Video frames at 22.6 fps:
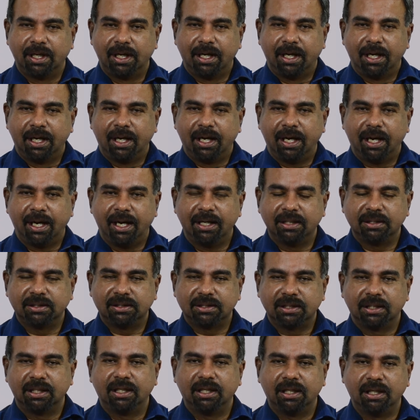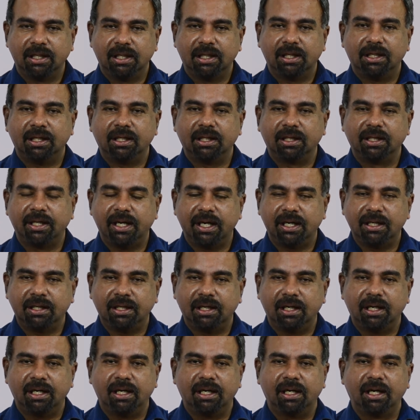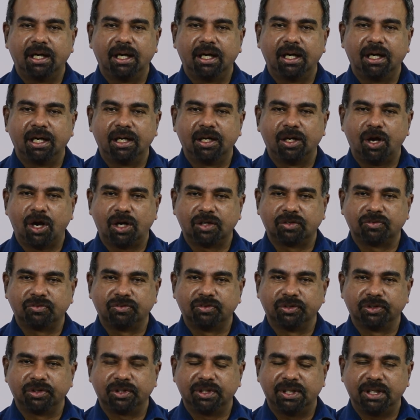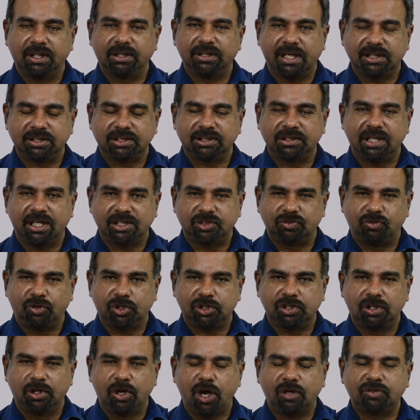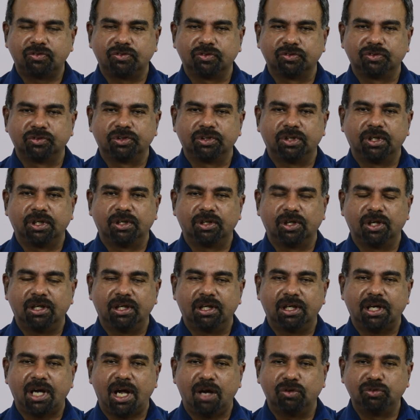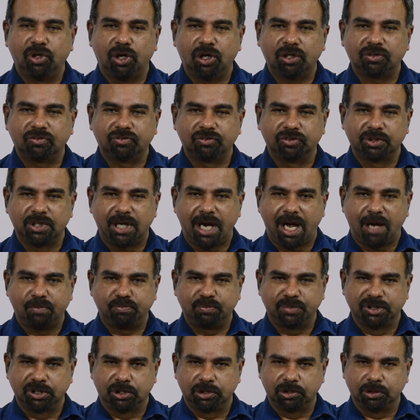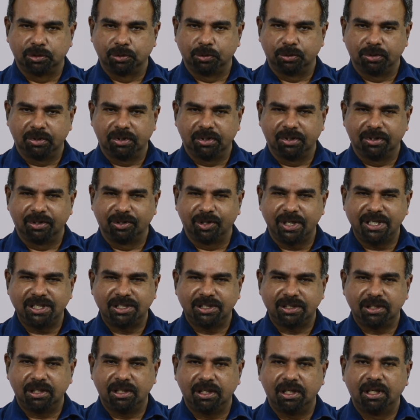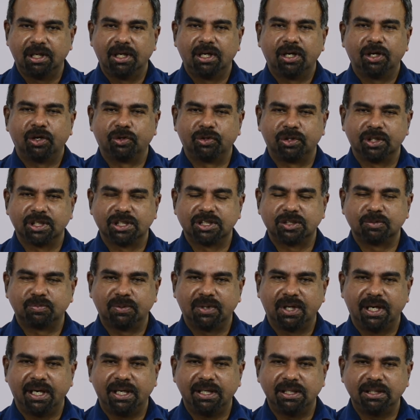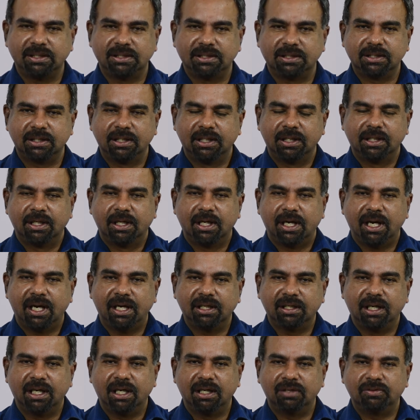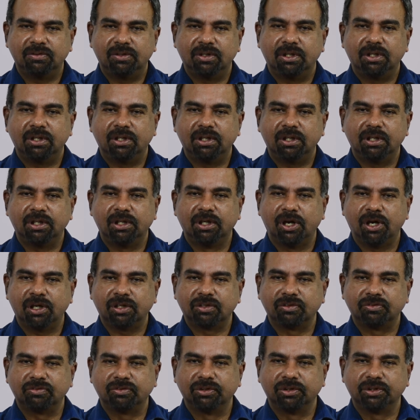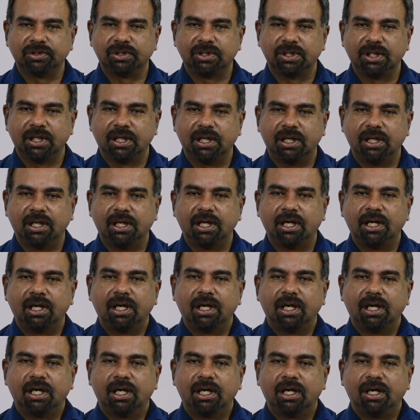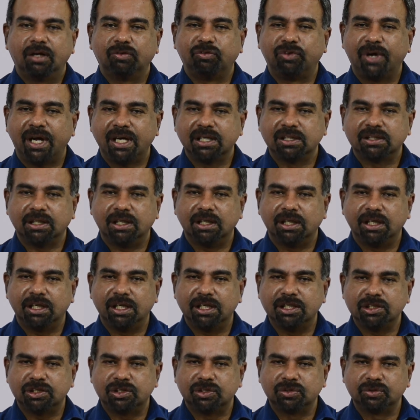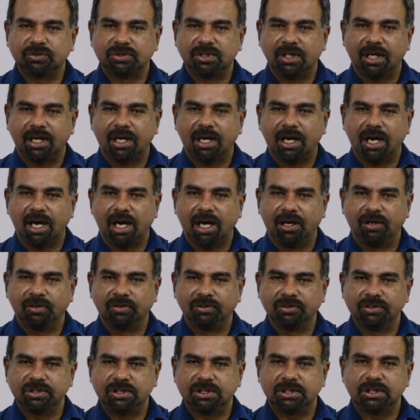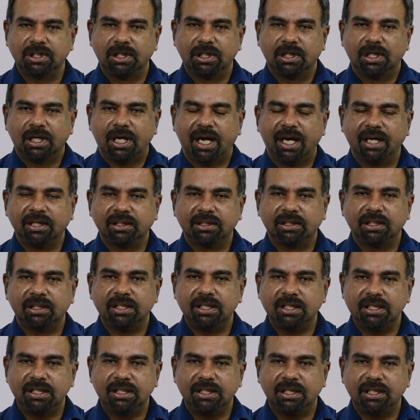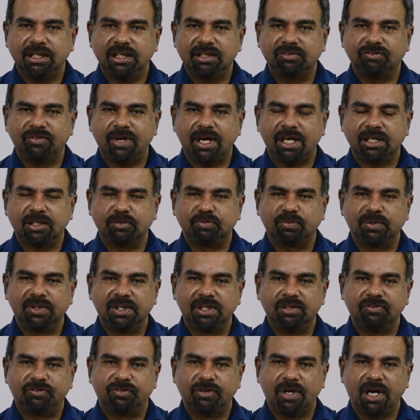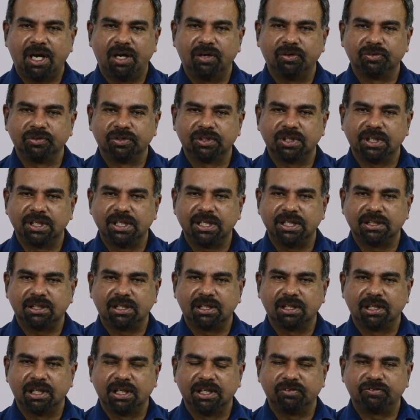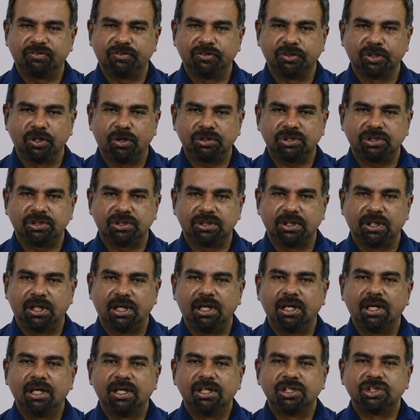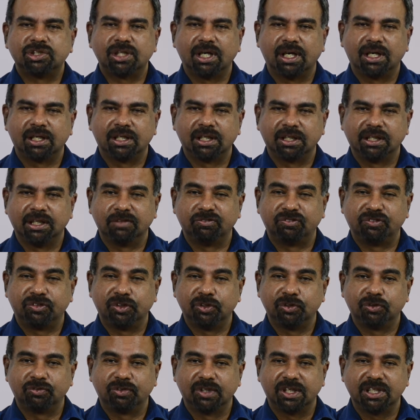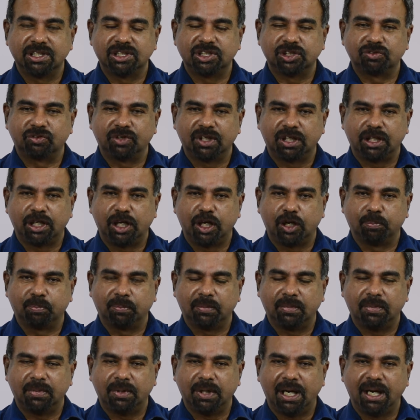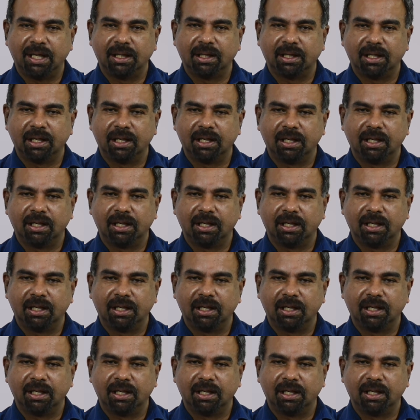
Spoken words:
And then Lockwood, that's what Lockwood, how Lockwood happened to reach this place. And now Lockwood went into the house, and he invariably found Heathcliff not sharing a few words with him. And then